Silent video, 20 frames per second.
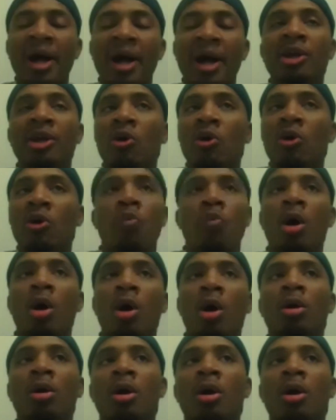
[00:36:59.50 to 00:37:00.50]
gonna
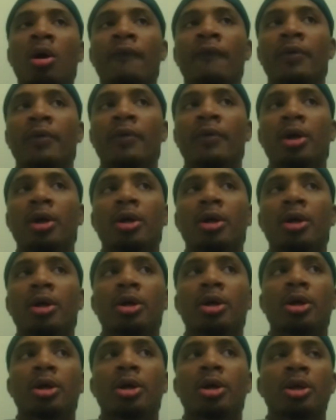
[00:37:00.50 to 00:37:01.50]
walk off.
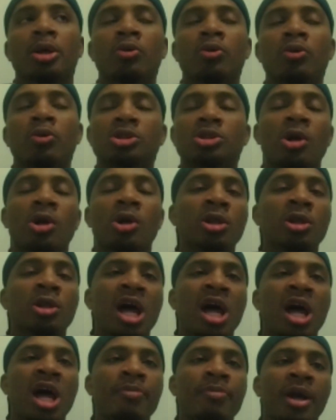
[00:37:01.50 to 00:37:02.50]
You a starting
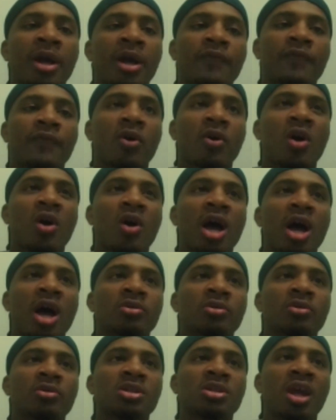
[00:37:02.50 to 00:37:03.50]
linebacker for Ohio
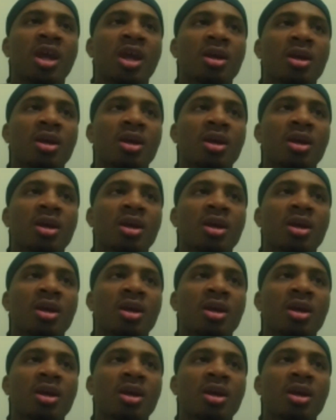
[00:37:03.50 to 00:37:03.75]
State.